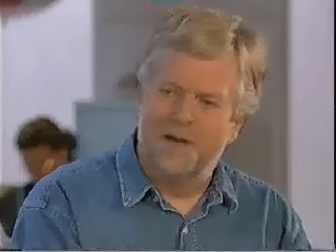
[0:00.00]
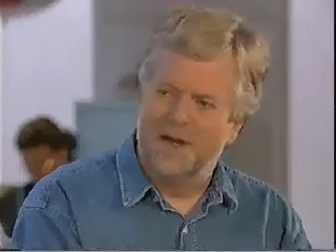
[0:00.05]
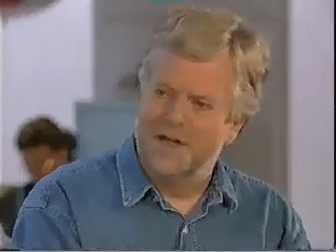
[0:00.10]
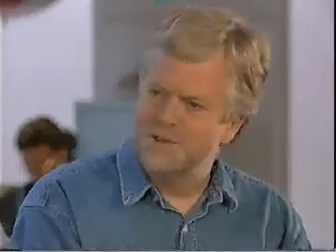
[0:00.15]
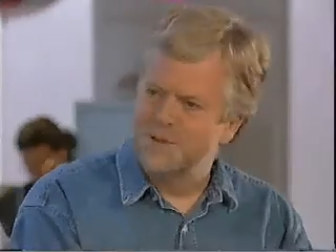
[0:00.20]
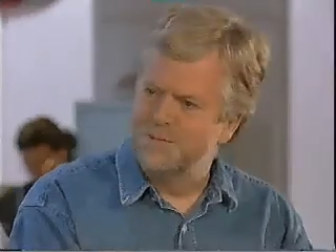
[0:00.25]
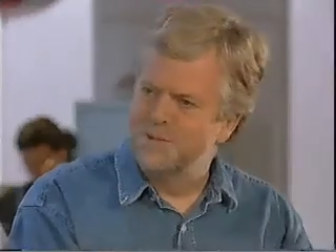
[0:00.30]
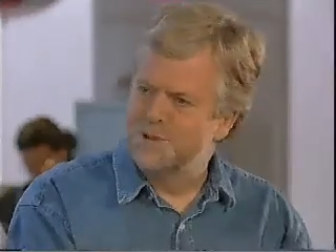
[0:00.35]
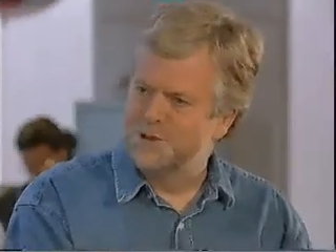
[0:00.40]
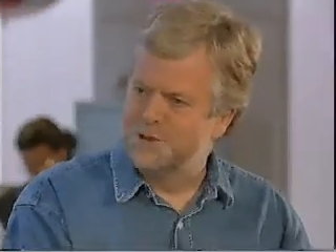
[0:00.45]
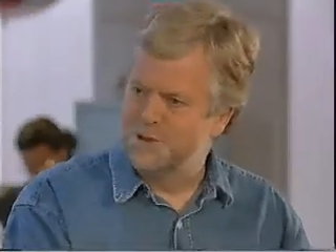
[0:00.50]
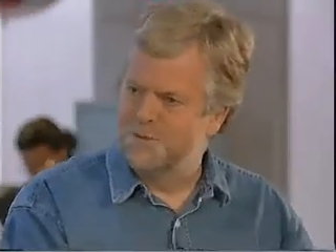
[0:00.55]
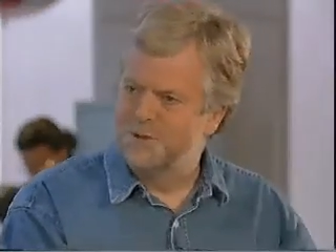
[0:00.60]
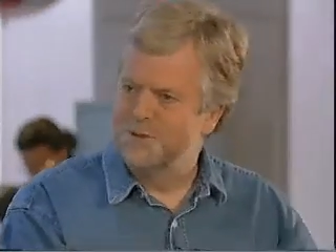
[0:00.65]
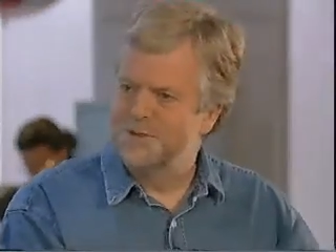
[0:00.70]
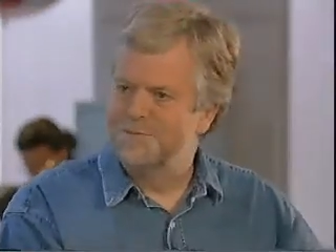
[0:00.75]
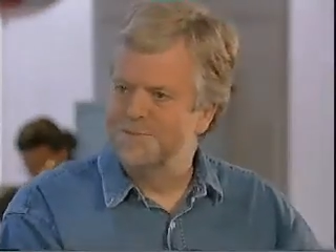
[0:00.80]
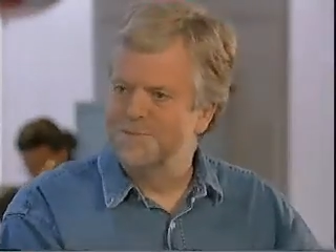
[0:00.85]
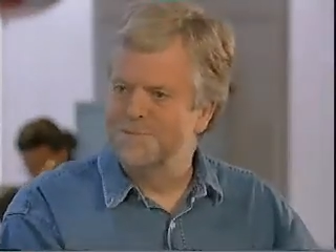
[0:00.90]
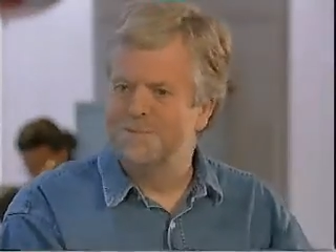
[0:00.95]
parts, I'm not sure I
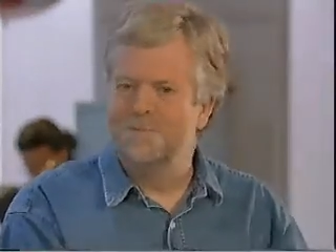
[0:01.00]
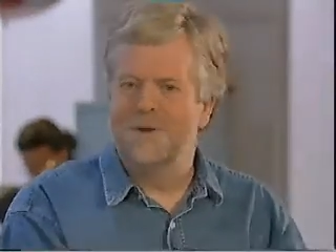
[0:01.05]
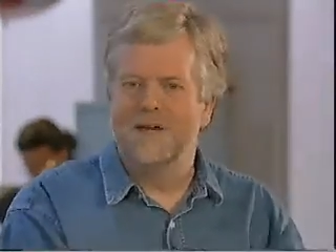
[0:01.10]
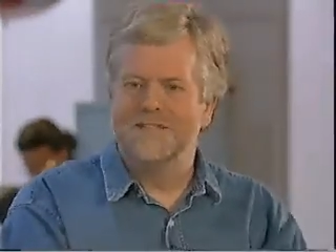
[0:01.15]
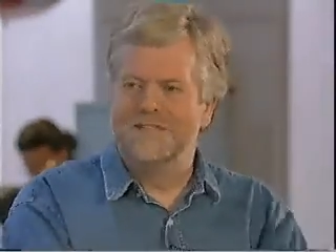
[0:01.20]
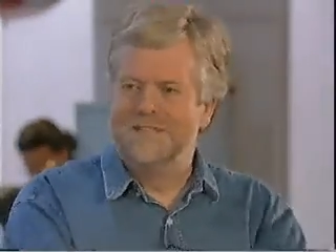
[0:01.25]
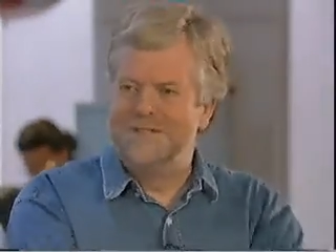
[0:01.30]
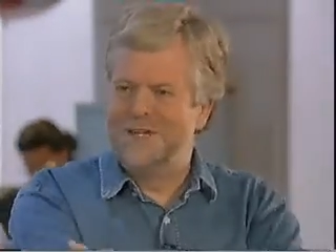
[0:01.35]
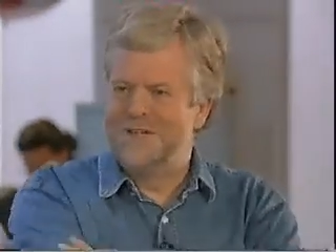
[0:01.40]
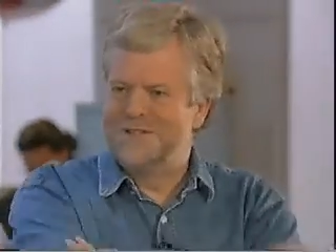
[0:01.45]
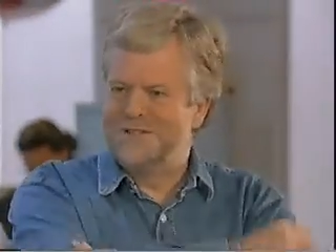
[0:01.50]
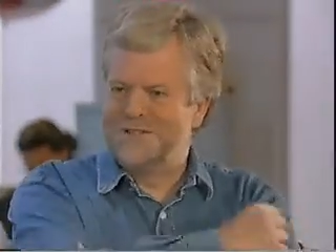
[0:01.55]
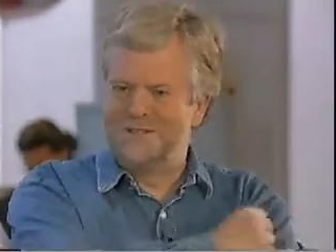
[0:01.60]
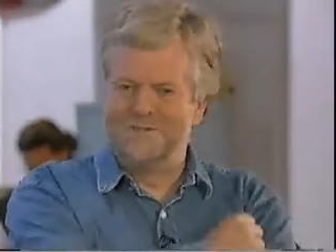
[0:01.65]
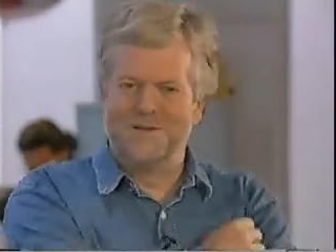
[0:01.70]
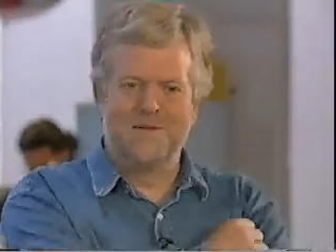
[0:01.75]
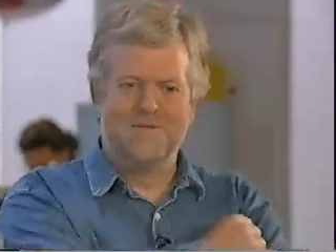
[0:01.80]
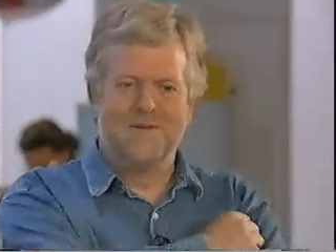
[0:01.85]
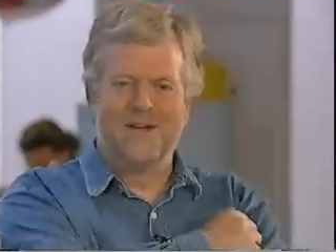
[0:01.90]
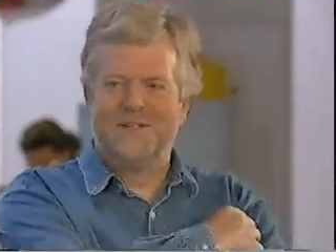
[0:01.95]
want Mighty
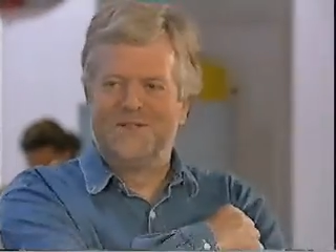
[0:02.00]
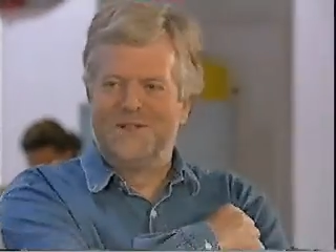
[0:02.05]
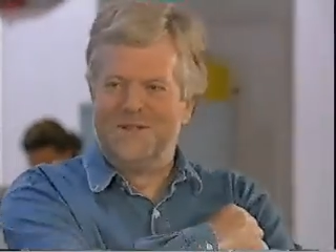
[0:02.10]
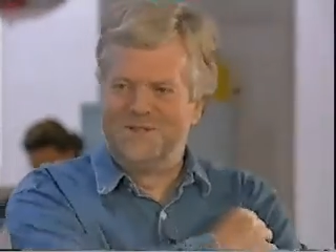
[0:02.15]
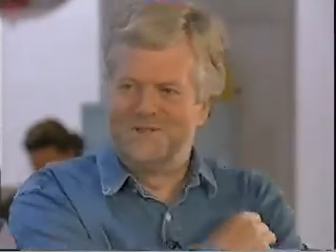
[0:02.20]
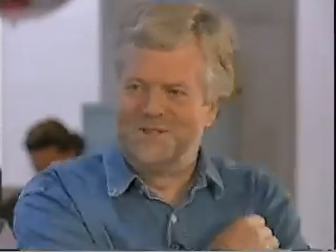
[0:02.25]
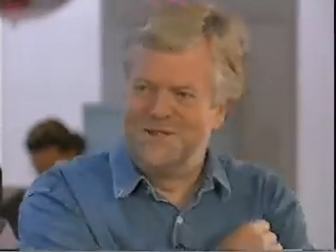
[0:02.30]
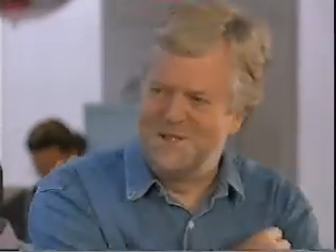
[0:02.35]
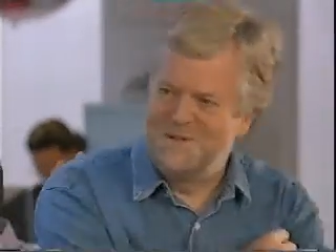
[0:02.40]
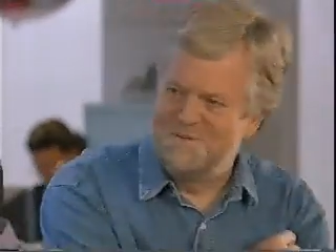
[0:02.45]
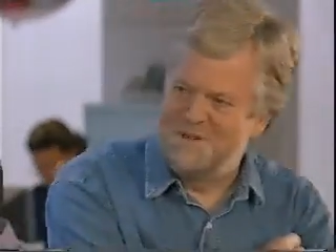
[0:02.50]
dancing around my children,